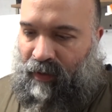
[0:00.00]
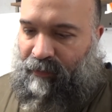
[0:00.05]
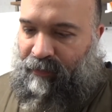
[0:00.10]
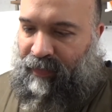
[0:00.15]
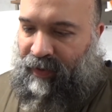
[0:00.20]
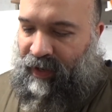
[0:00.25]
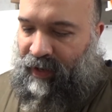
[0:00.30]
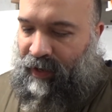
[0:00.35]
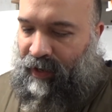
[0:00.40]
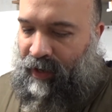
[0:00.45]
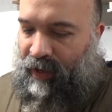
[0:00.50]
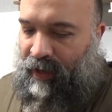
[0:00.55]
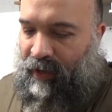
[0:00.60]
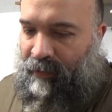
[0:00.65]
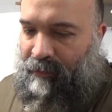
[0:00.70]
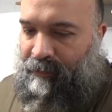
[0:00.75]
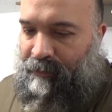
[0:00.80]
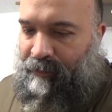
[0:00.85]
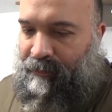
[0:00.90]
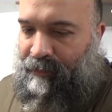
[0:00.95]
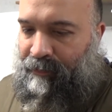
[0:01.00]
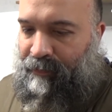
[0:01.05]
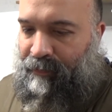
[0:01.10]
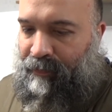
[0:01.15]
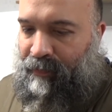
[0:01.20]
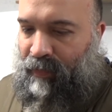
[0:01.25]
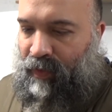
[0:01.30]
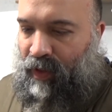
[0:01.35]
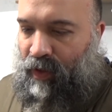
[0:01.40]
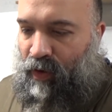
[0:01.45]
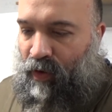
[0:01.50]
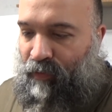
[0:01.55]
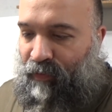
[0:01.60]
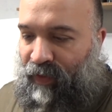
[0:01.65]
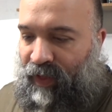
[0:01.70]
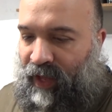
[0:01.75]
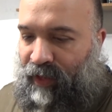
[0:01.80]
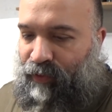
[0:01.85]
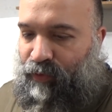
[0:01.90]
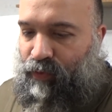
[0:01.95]
But
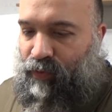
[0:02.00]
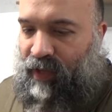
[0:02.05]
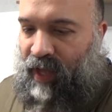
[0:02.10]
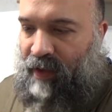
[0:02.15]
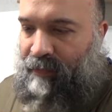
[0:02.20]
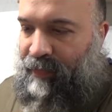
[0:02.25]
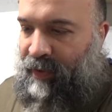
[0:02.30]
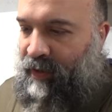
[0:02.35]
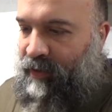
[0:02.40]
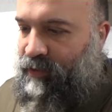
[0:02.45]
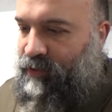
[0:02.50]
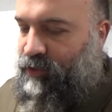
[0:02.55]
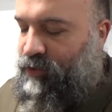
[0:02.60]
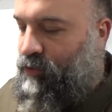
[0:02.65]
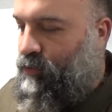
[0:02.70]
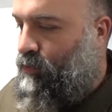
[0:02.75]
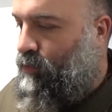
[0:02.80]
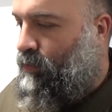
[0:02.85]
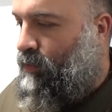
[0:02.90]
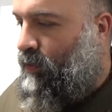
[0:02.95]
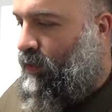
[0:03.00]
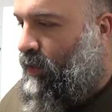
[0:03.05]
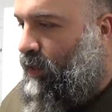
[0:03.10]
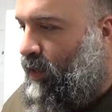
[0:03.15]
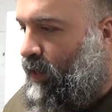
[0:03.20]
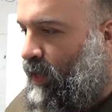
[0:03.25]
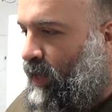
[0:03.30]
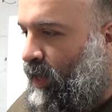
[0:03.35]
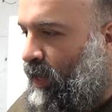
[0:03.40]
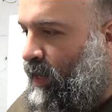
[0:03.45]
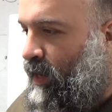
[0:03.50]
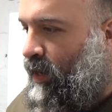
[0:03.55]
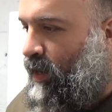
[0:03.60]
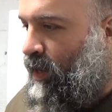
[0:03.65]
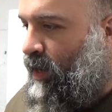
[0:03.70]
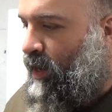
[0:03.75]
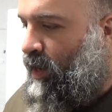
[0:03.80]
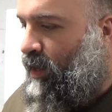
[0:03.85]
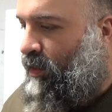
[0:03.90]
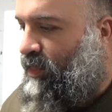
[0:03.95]
hopefully I do get better soon. And
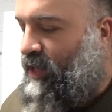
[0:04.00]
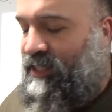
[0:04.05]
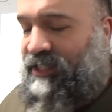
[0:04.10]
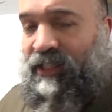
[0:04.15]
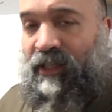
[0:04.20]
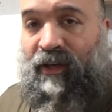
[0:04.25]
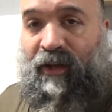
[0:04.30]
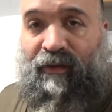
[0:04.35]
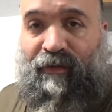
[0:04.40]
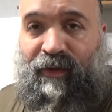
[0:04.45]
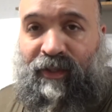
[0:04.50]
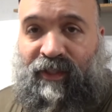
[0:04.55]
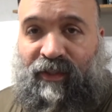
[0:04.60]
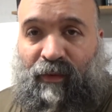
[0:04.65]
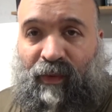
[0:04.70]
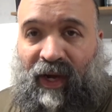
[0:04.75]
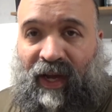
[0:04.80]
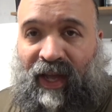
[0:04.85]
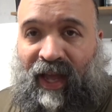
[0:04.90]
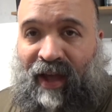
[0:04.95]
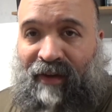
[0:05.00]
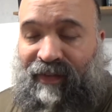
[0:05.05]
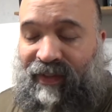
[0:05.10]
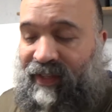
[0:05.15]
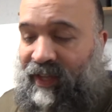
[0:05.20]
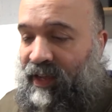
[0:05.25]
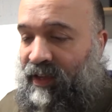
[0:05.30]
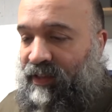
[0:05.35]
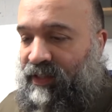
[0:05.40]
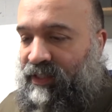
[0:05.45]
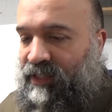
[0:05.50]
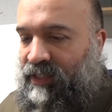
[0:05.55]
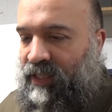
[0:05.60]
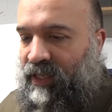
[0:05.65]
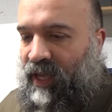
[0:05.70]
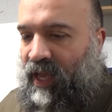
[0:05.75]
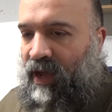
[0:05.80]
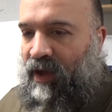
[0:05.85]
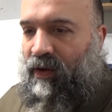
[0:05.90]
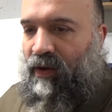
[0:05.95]
that's another reason why I haven't taken this
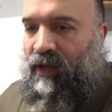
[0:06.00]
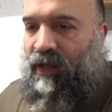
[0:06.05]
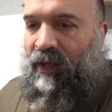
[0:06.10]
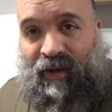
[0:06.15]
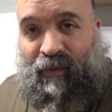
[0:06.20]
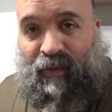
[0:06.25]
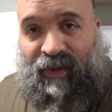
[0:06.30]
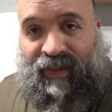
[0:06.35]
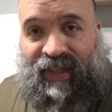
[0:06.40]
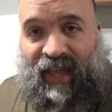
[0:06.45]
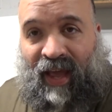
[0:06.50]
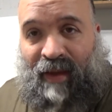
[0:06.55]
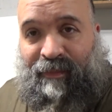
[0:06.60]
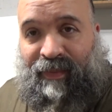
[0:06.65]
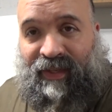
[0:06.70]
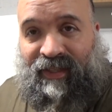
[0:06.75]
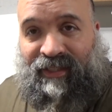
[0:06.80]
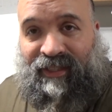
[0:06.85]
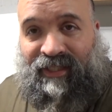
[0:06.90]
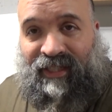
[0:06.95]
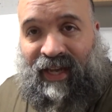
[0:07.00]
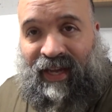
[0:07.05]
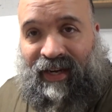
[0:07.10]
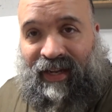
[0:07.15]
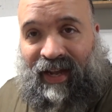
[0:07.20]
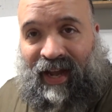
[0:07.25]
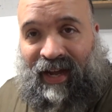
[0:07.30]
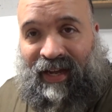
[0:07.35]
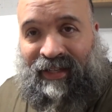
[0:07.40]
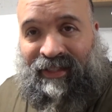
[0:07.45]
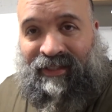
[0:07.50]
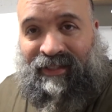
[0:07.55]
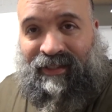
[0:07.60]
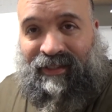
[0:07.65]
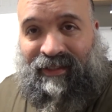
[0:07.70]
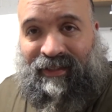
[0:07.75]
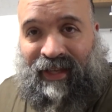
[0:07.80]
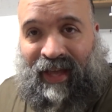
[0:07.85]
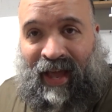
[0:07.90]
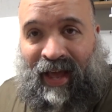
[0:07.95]
thing out. With that being said,
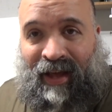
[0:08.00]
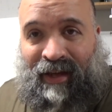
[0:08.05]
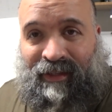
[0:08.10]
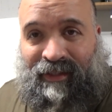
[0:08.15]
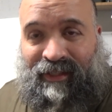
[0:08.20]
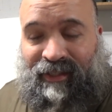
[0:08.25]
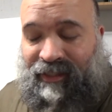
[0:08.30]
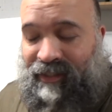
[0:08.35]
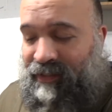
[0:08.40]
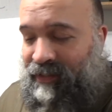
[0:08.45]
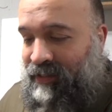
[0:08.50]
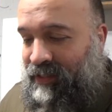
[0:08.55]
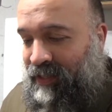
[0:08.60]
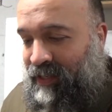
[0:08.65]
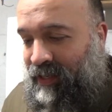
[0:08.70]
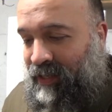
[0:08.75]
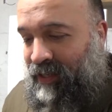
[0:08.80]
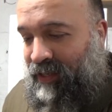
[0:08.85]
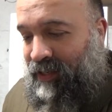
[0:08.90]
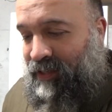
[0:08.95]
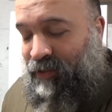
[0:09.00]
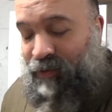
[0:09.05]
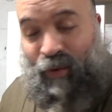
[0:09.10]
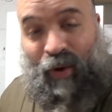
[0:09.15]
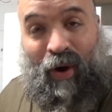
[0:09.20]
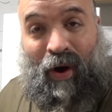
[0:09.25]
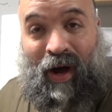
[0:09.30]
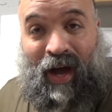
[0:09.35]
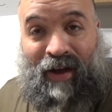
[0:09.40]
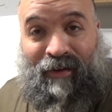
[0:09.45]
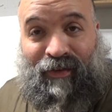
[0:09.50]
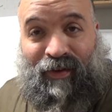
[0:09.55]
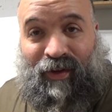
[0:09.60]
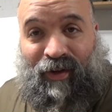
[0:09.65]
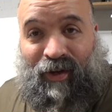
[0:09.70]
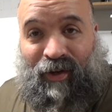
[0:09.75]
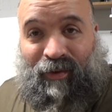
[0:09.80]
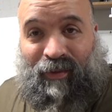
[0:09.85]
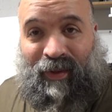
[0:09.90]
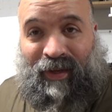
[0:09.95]
guys, gals, you all have a
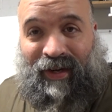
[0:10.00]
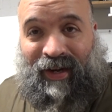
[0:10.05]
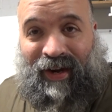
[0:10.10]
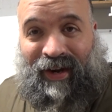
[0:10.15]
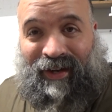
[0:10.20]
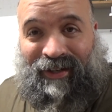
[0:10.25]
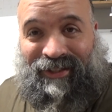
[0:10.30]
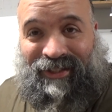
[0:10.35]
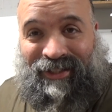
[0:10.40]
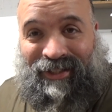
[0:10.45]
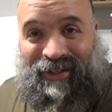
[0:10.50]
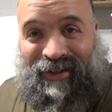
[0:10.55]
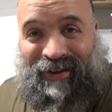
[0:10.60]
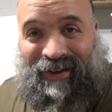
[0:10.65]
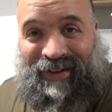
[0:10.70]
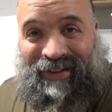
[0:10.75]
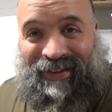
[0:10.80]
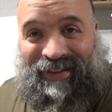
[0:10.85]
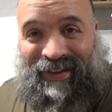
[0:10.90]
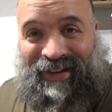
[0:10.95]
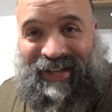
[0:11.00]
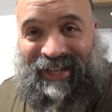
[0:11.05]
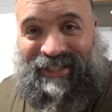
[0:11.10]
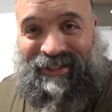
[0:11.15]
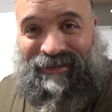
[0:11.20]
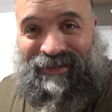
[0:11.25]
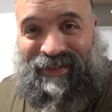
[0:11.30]
good one, and I'll see y'all in the next